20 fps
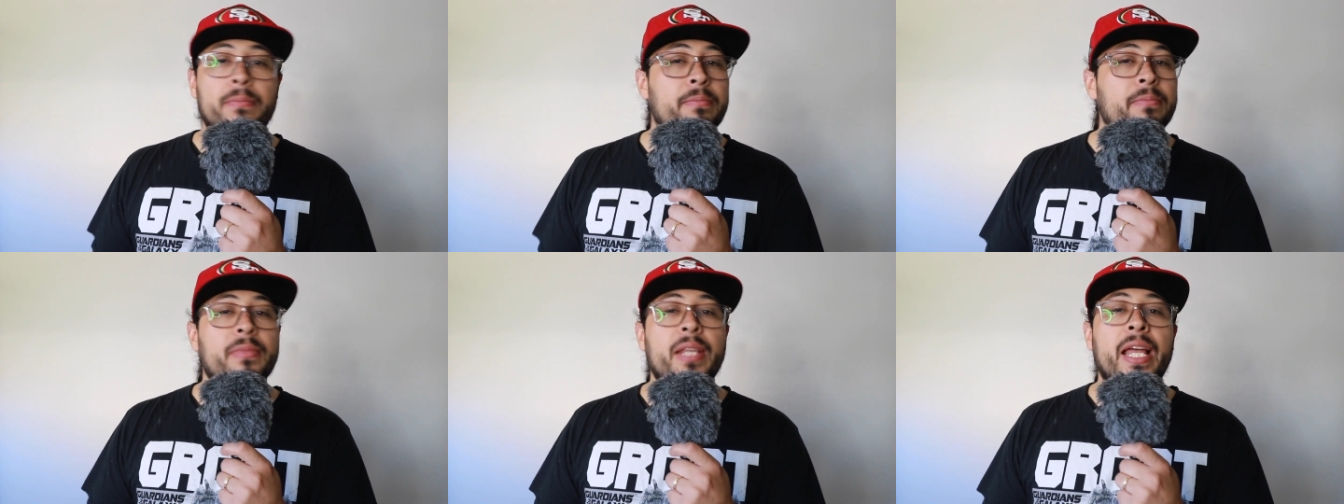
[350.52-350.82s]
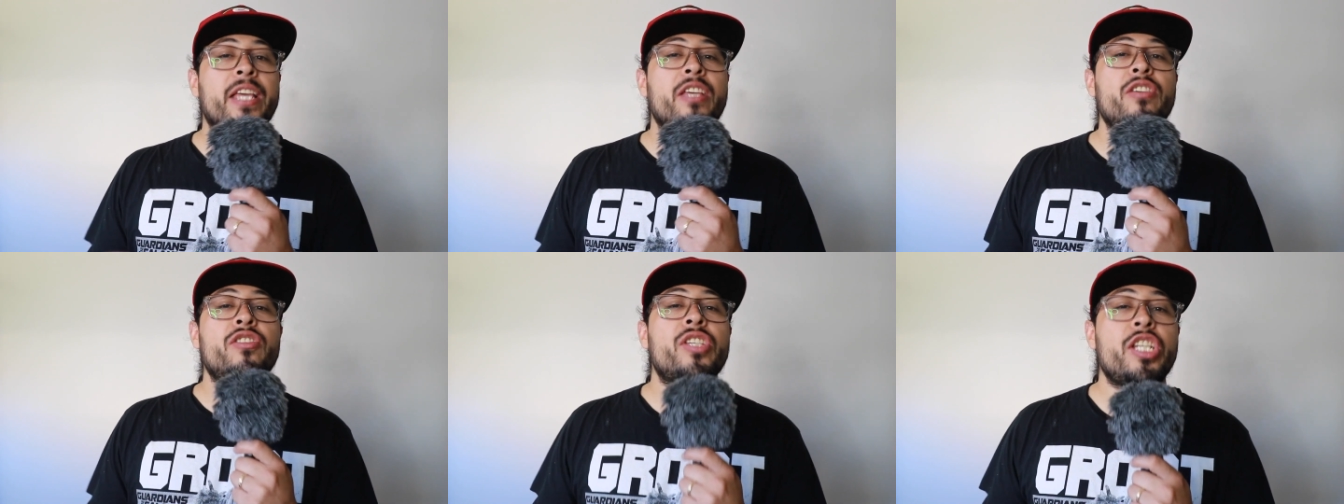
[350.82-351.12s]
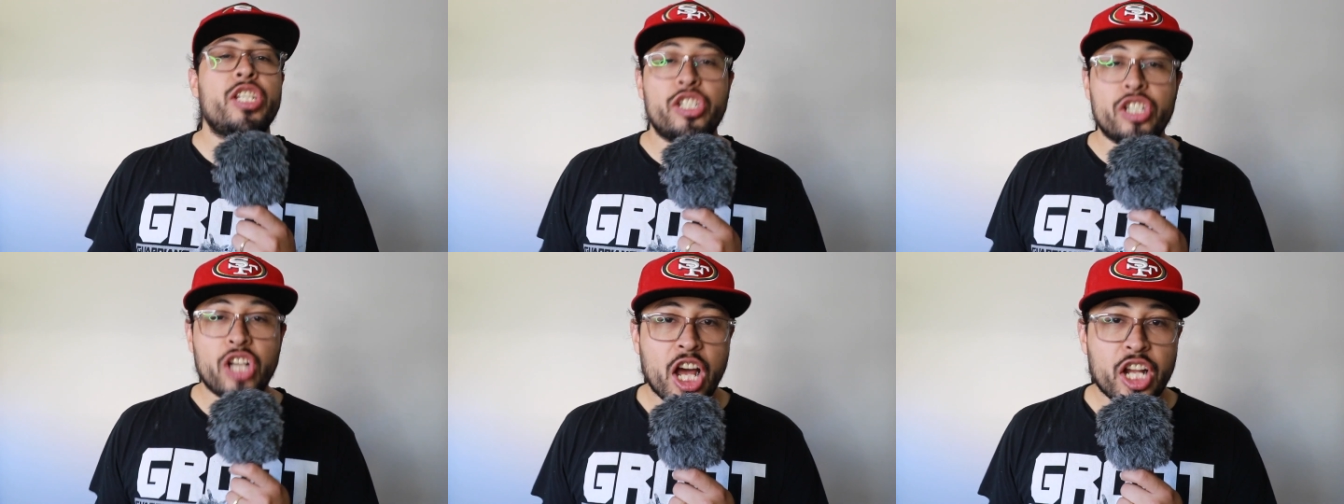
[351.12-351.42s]
like you
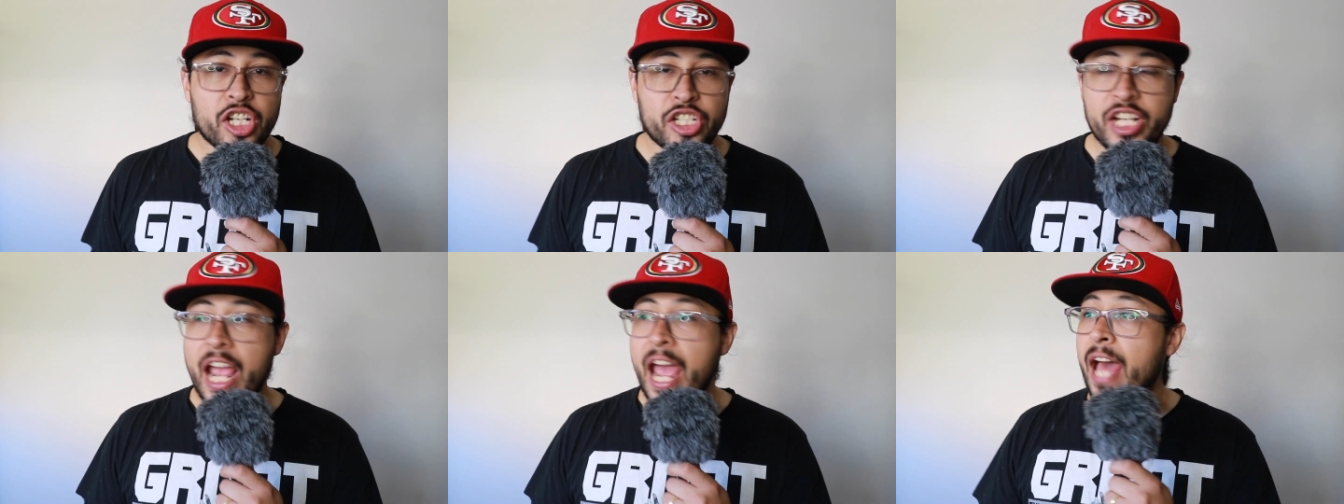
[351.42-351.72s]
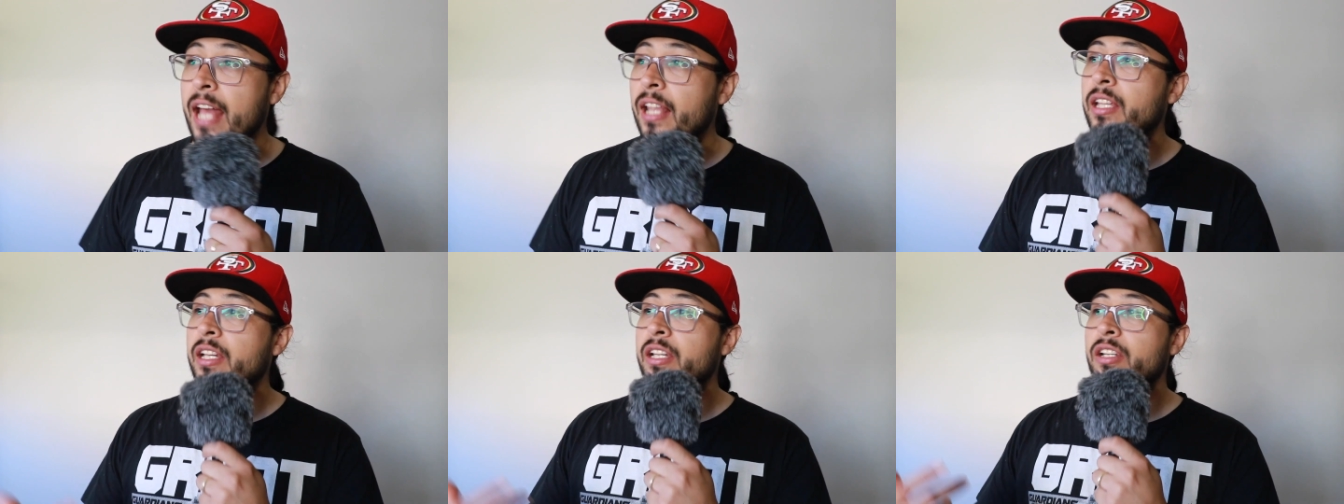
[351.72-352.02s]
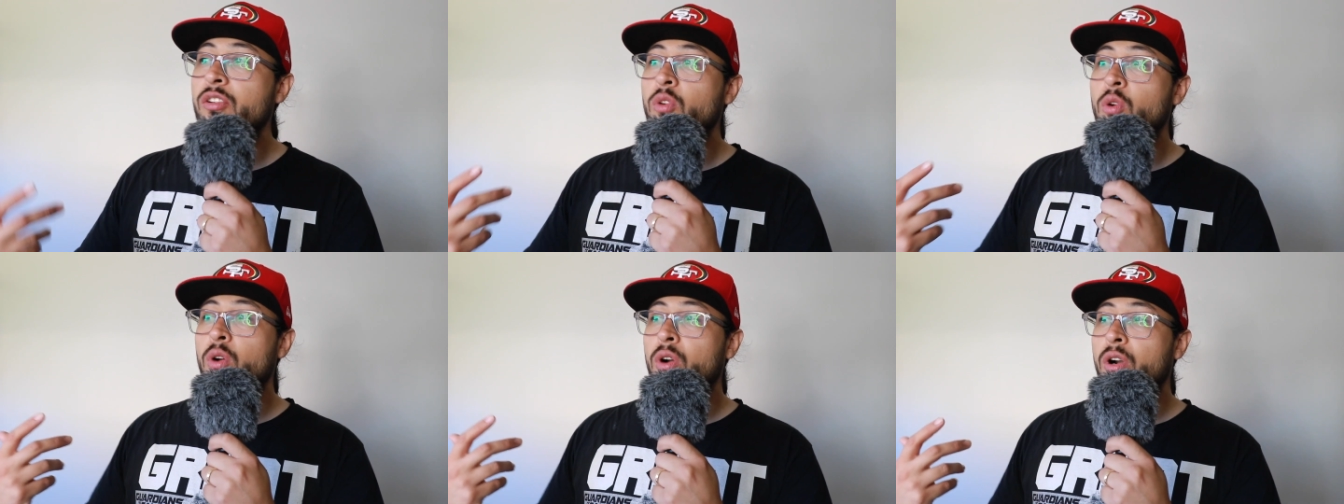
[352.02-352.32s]
see Josh
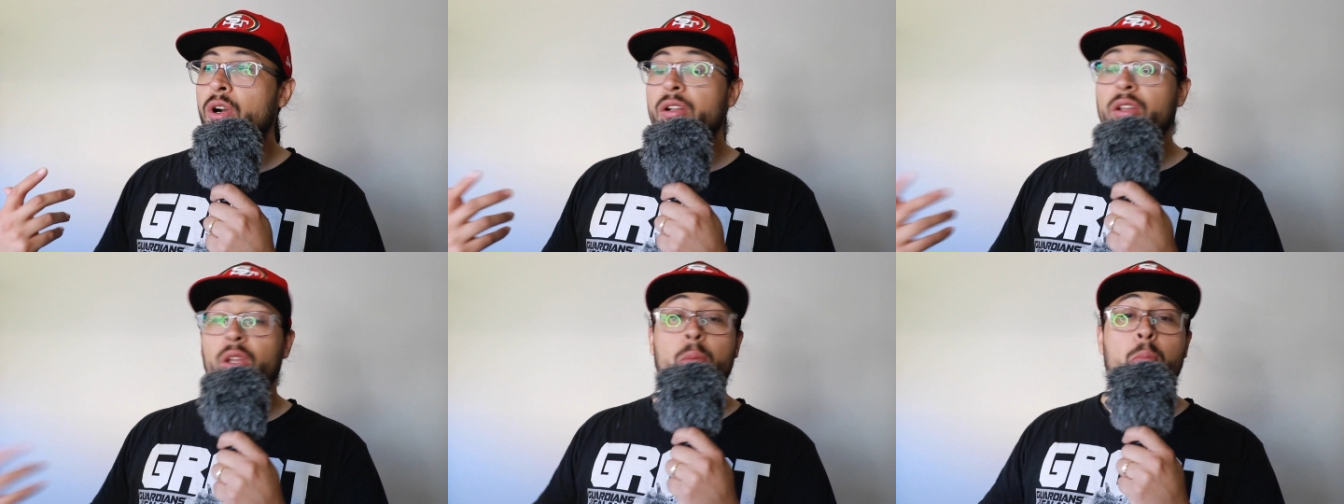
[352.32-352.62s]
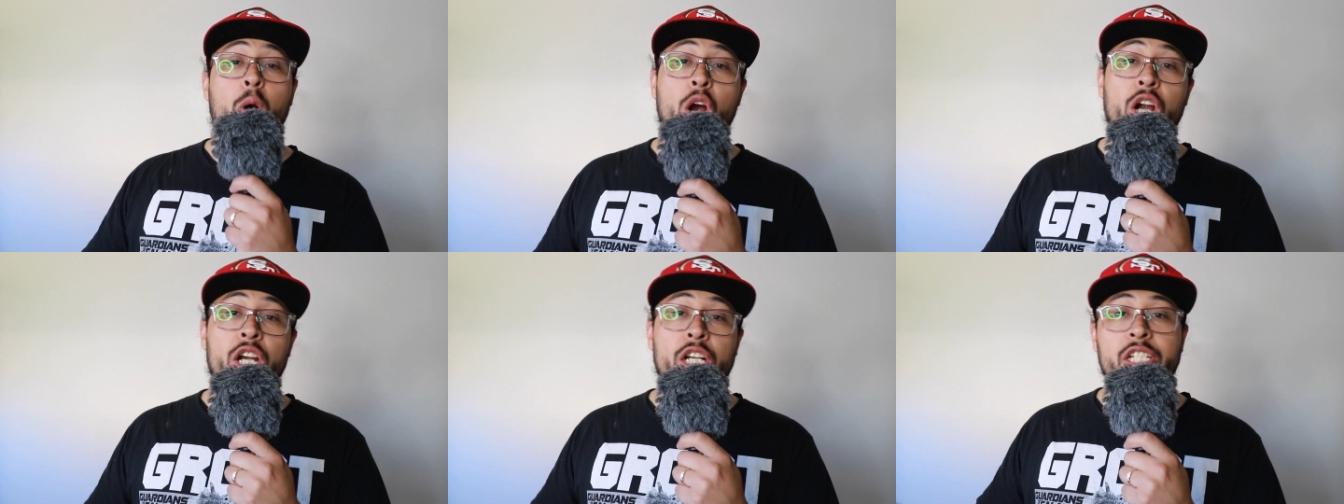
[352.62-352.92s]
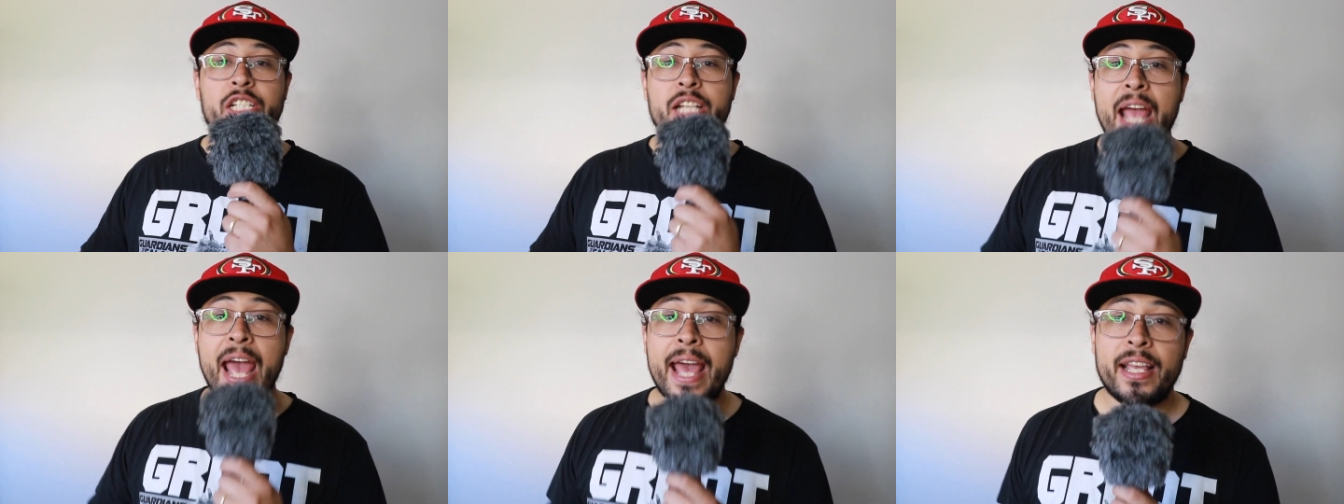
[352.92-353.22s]
Allen or Lamar
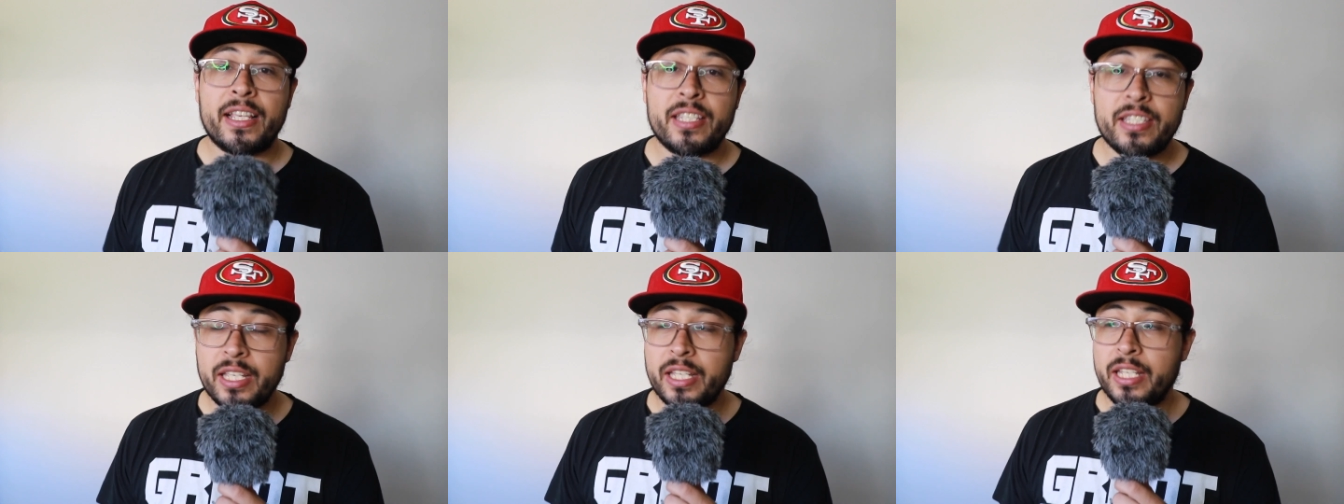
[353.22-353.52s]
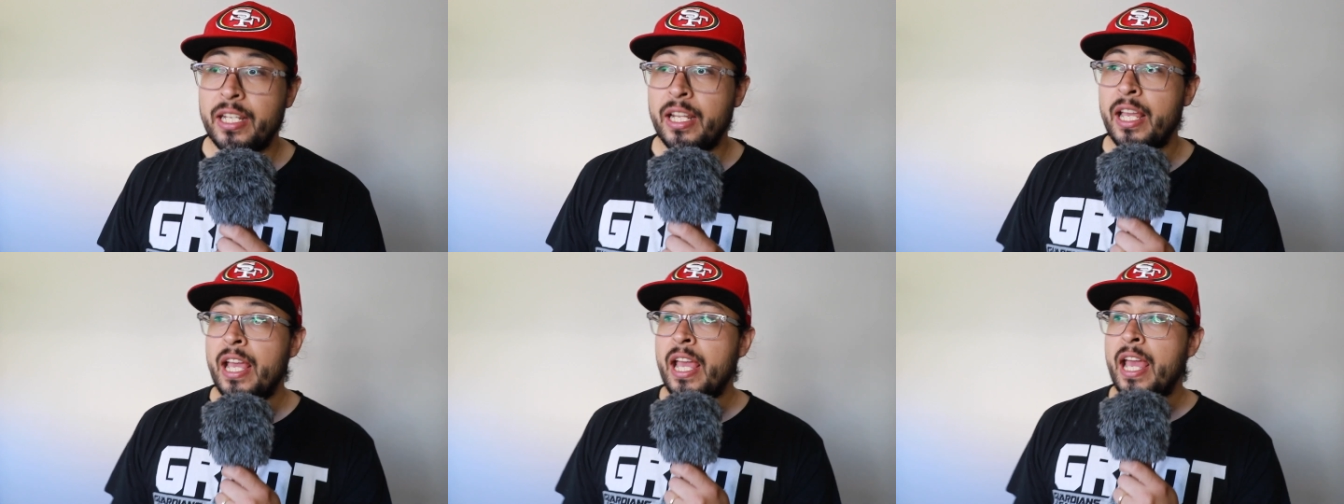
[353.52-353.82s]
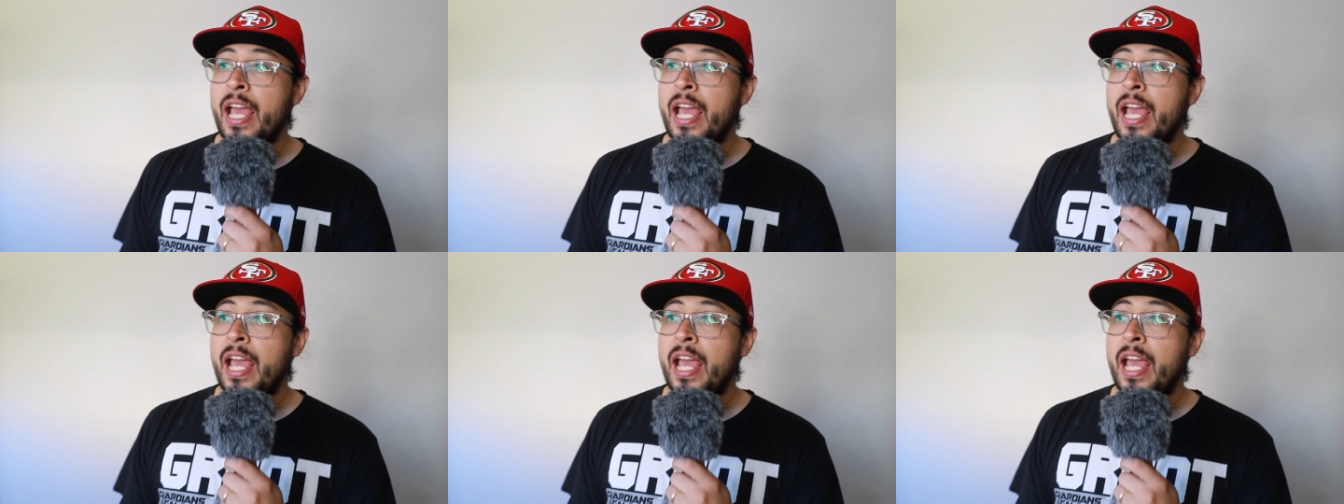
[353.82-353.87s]
Jackson.